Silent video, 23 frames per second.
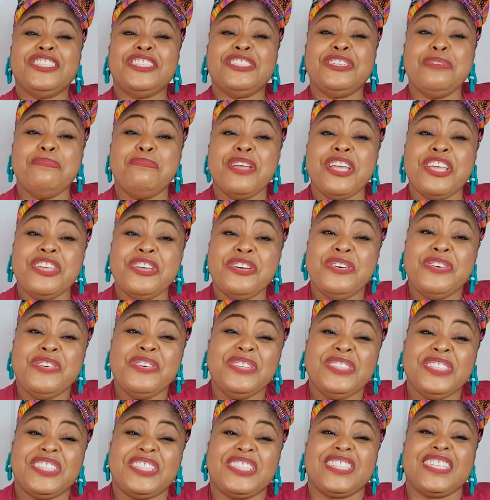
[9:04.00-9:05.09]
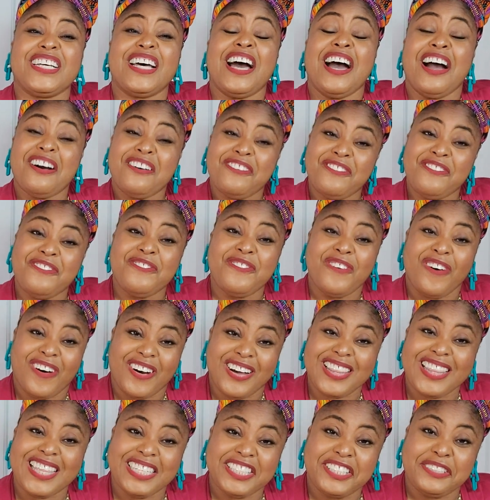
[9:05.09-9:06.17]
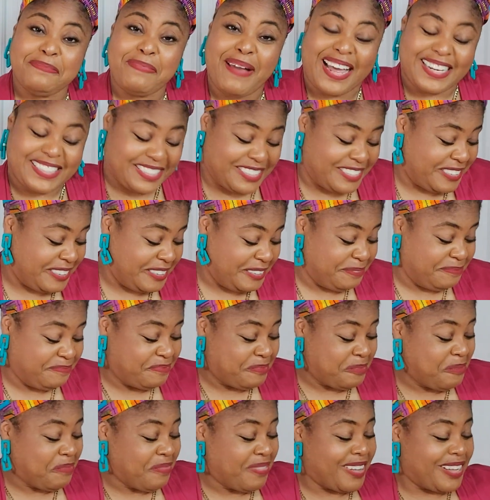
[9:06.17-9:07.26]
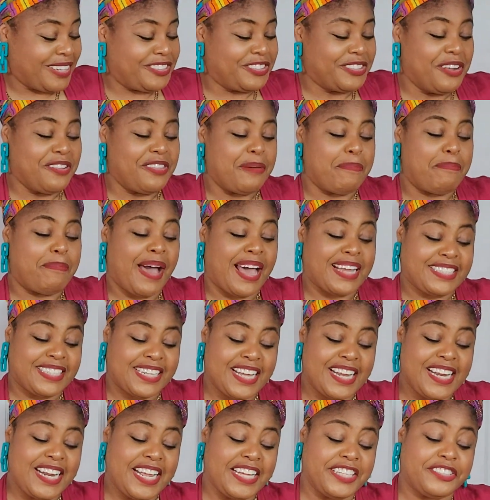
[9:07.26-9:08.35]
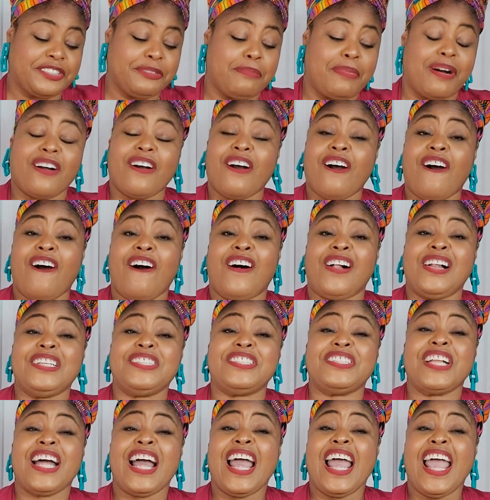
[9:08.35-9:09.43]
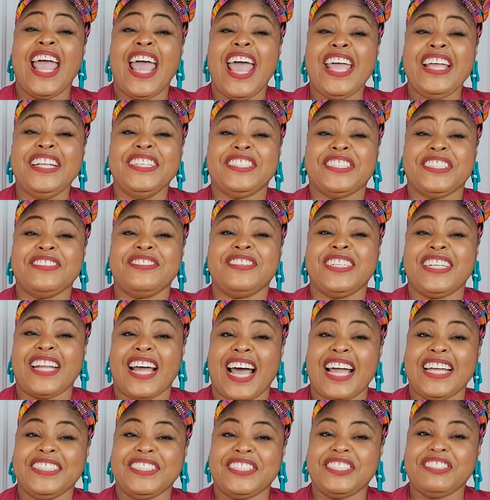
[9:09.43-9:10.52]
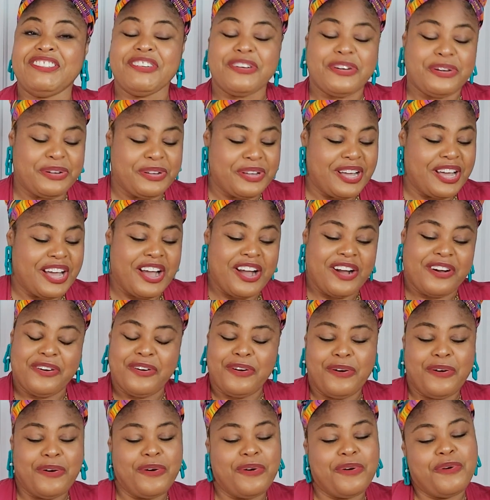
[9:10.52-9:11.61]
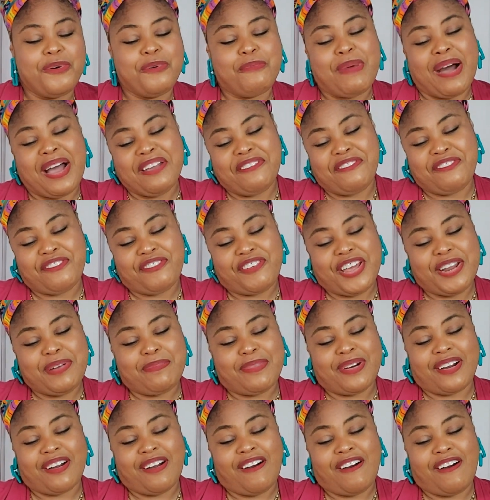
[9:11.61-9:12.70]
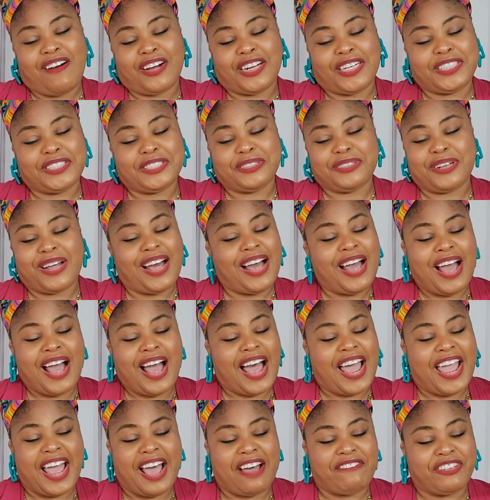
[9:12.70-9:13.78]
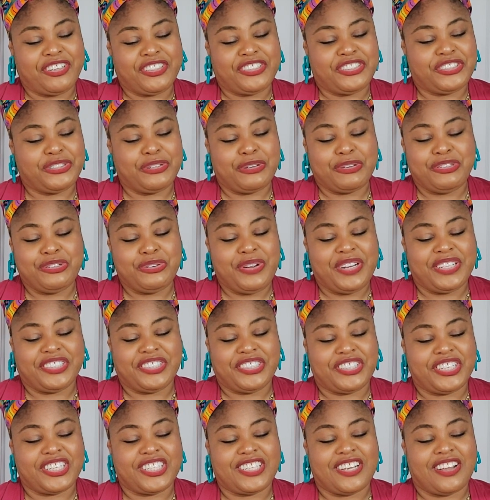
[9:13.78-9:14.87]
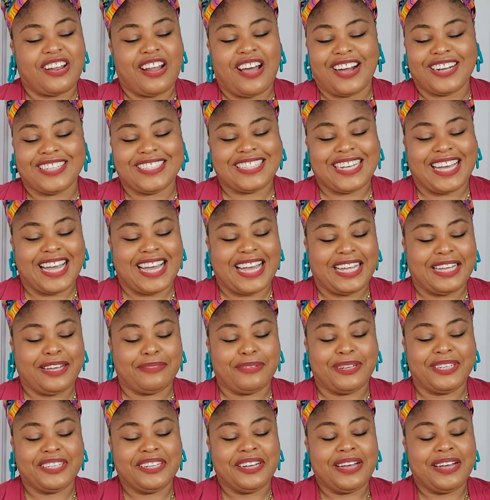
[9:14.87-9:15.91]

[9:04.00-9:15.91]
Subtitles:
to be used for this pattern. So the pattern is Macaw's 8090. Oh, my friend Macaw's, I haven't sewn you in such a long time.